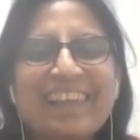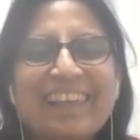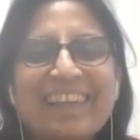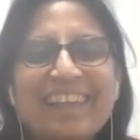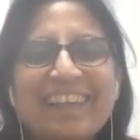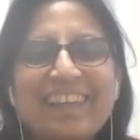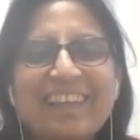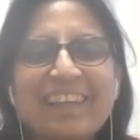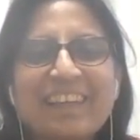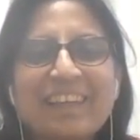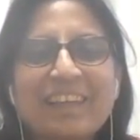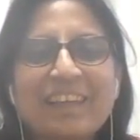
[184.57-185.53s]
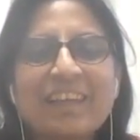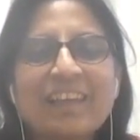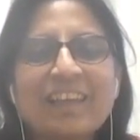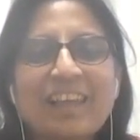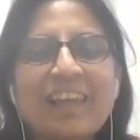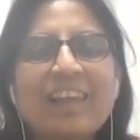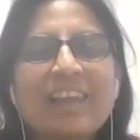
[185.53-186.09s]

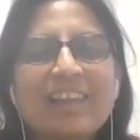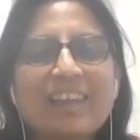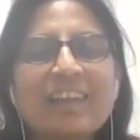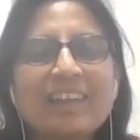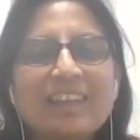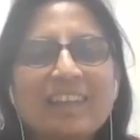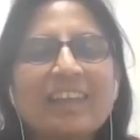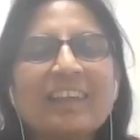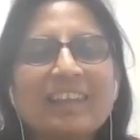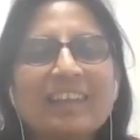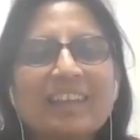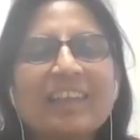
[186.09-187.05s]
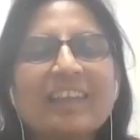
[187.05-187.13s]
[no speech]